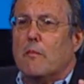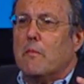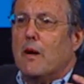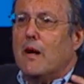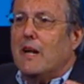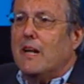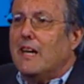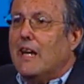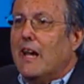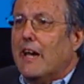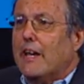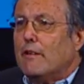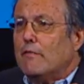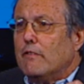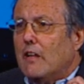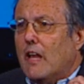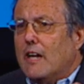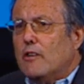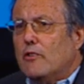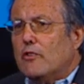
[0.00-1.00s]
money out of
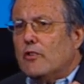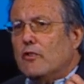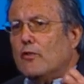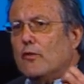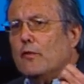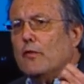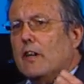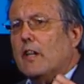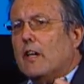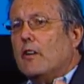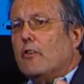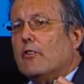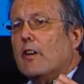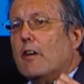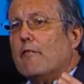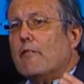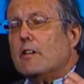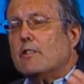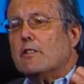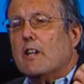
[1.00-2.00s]
license fees
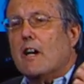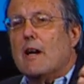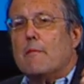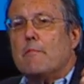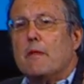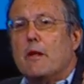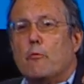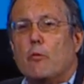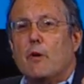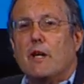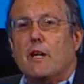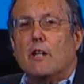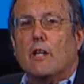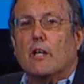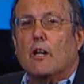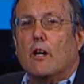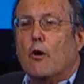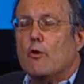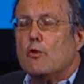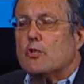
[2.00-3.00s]
every time they
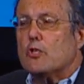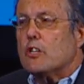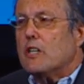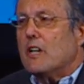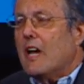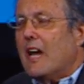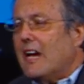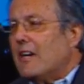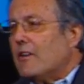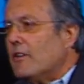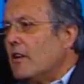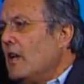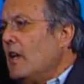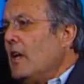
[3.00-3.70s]
renegotiate.